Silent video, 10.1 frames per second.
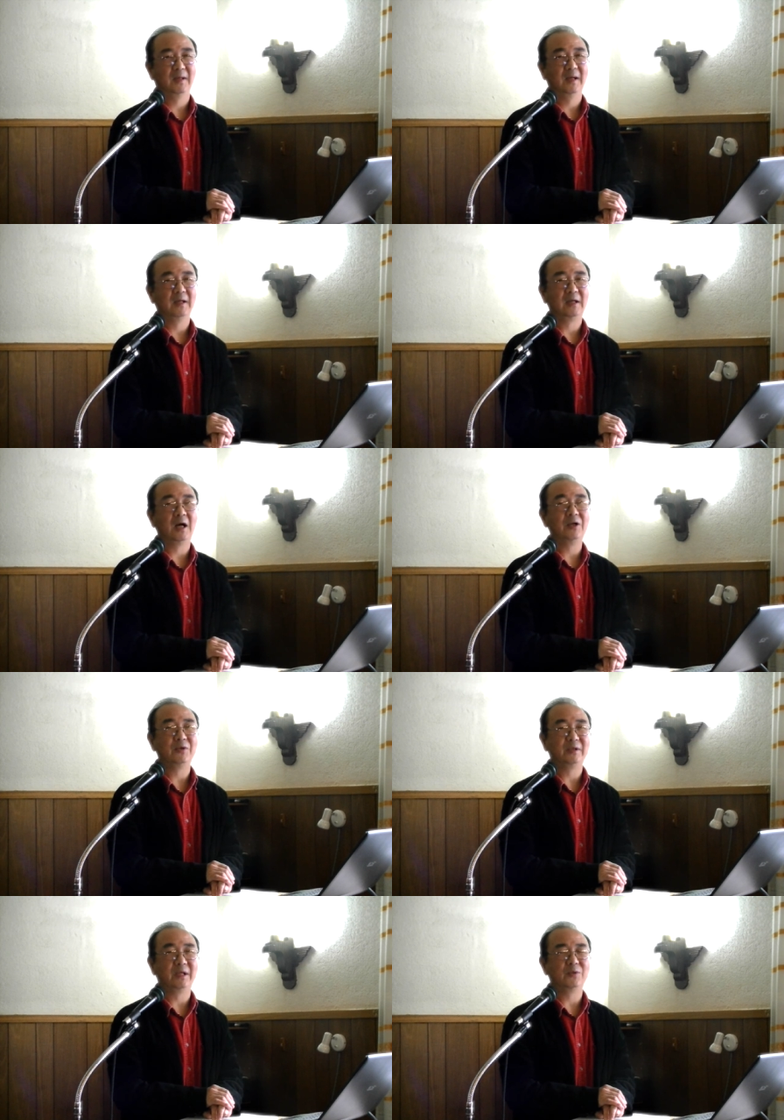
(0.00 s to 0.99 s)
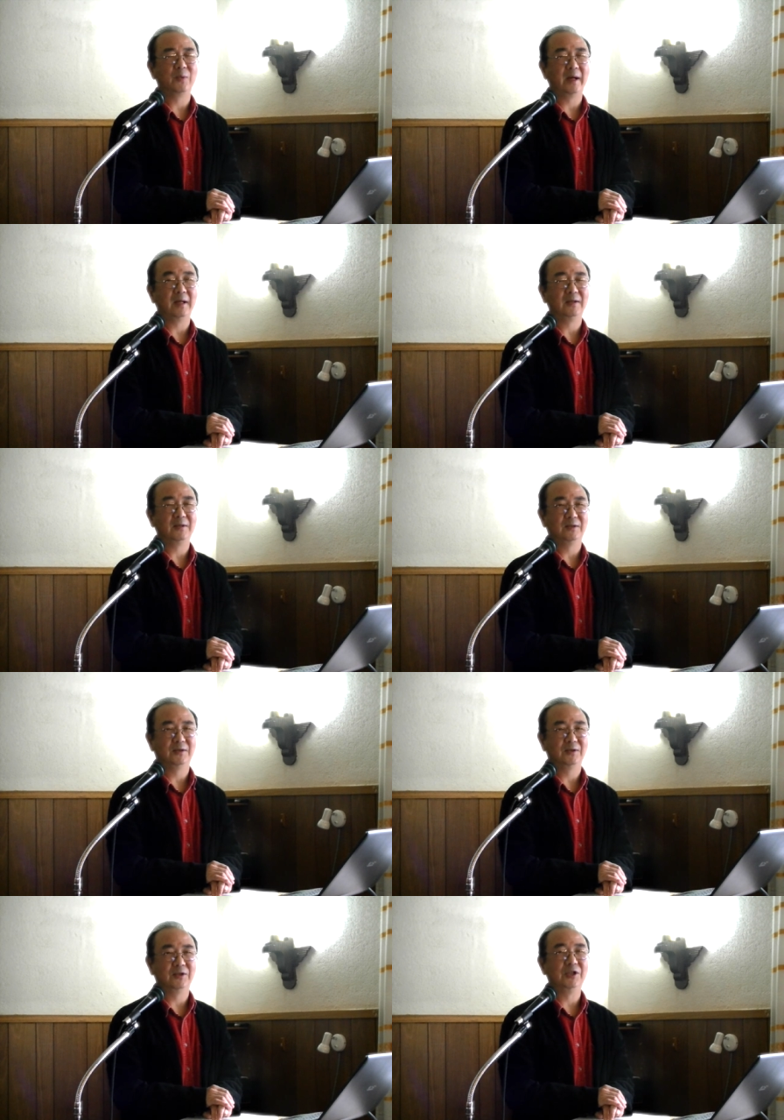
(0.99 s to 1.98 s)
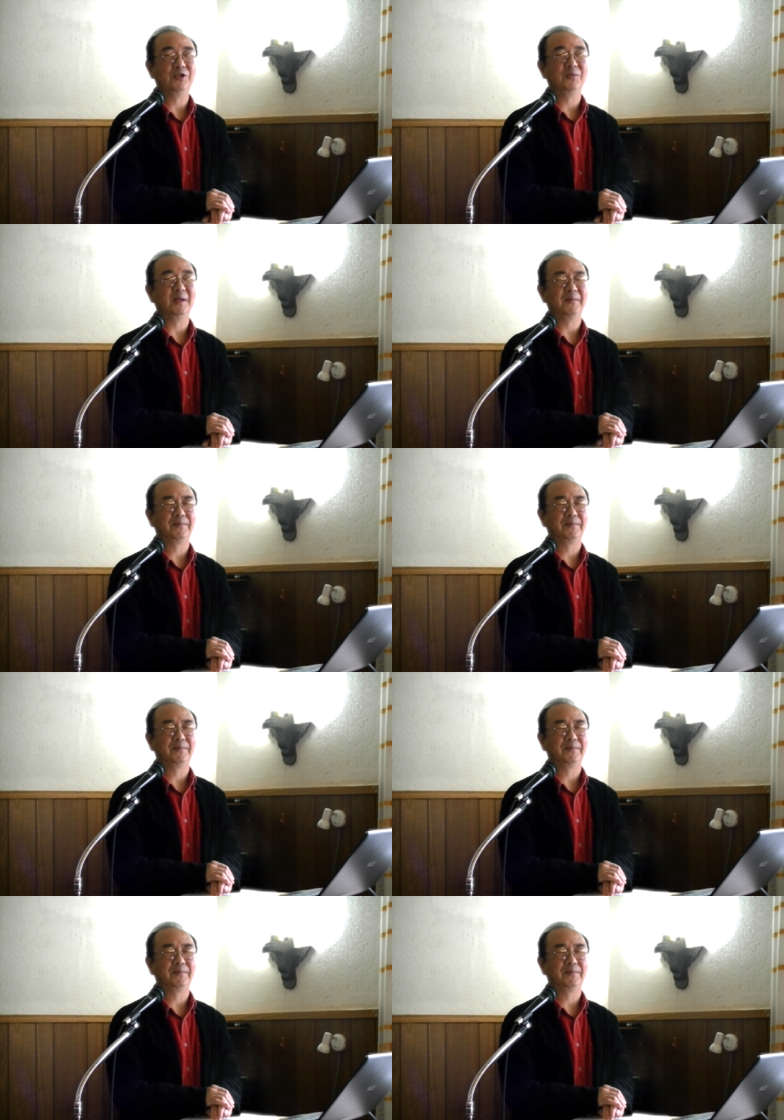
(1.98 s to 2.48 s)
And God used this way to teach me.